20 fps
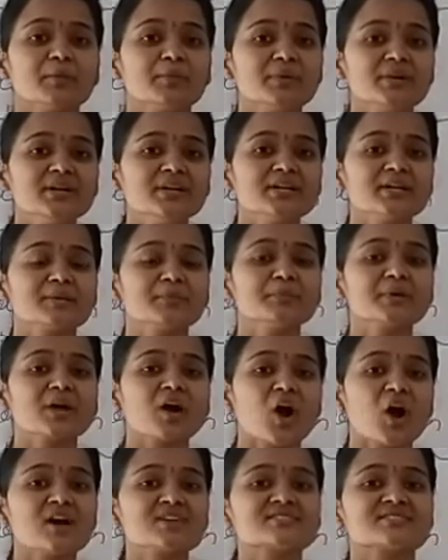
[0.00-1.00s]
building,
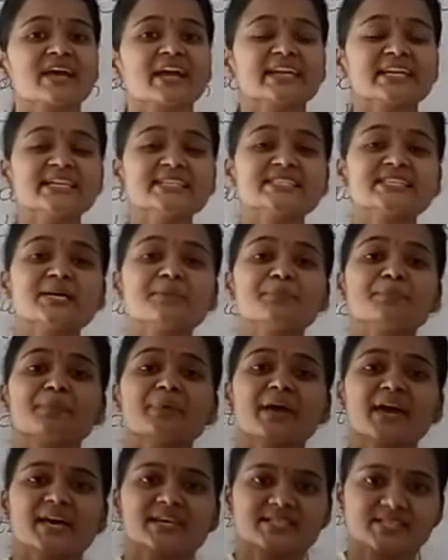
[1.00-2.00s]
because that is the
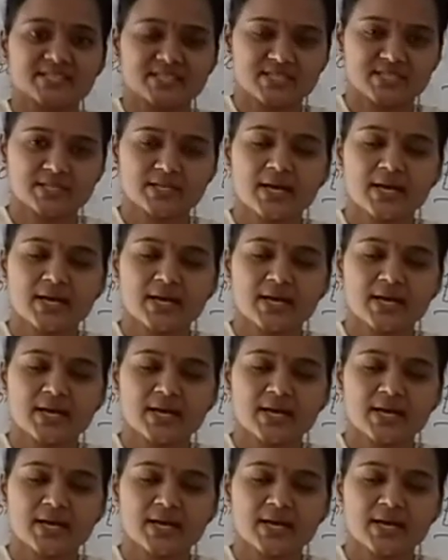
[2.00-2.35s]
base.